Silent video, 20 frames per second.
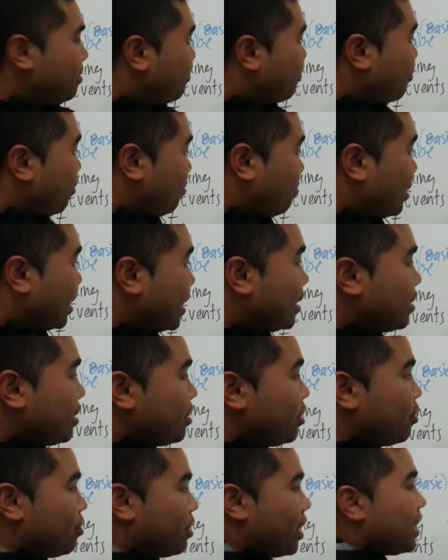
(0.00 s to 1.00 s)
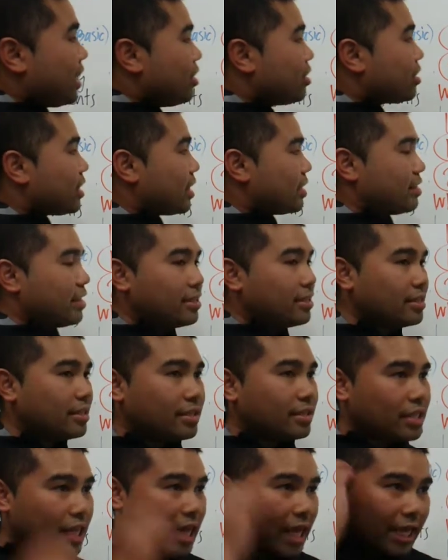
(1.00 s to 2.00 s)
For me, when I looked at this,
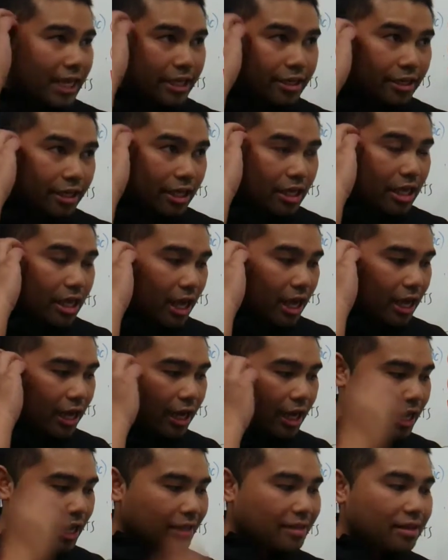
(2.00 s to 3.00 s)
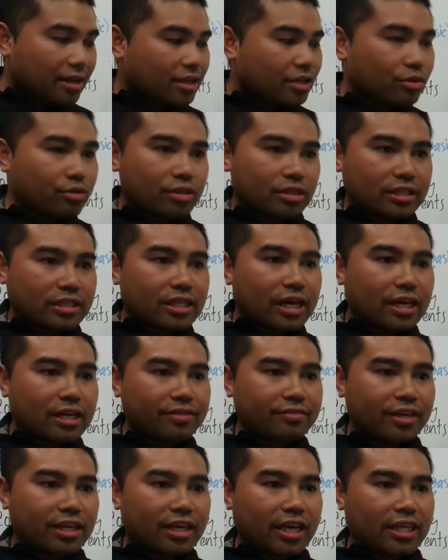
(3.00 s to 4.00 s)
it's like I thought there was a ton of
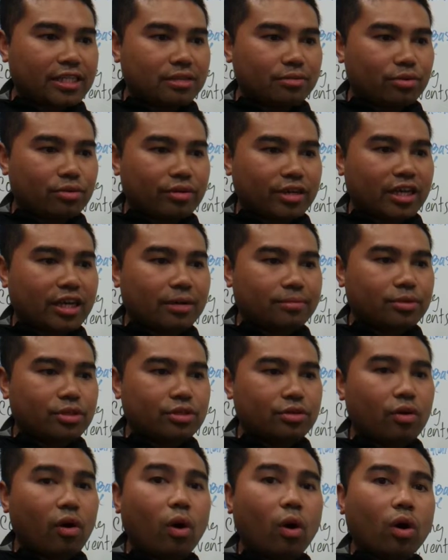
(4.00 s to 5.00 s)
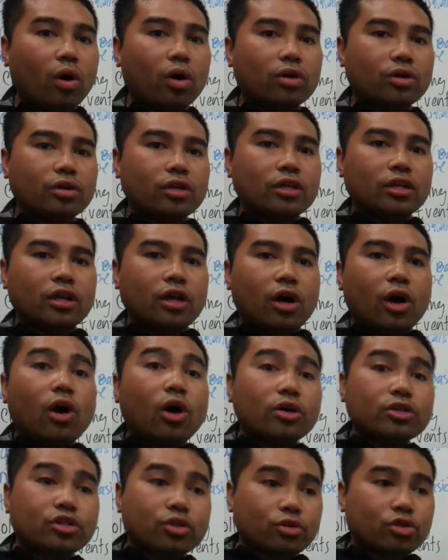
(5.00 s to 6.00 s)
engagement when it comes to all
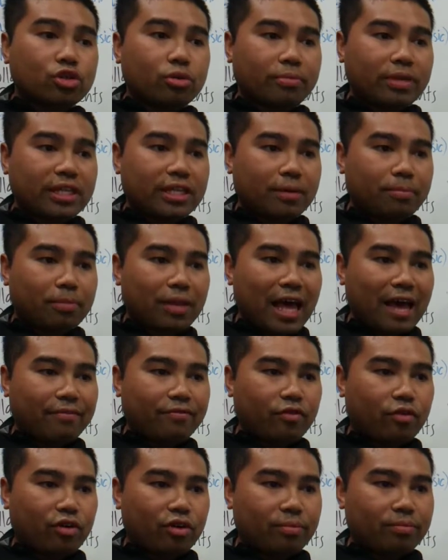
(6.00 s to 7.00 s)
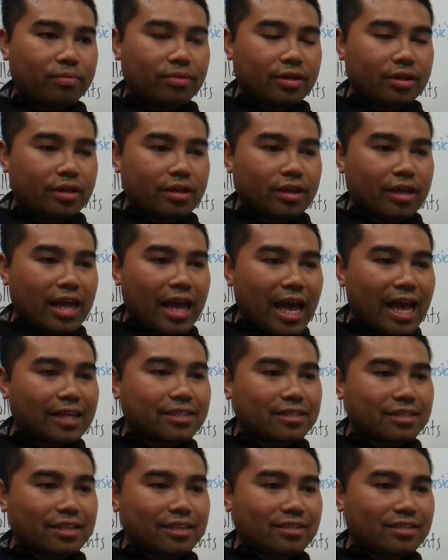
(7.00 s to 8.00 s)
social media platform.
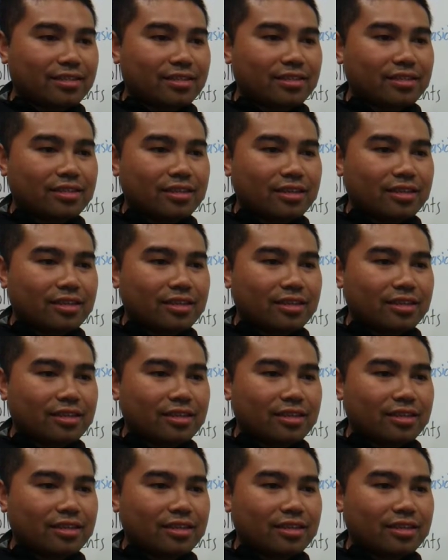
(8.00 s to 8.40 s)
AdSense.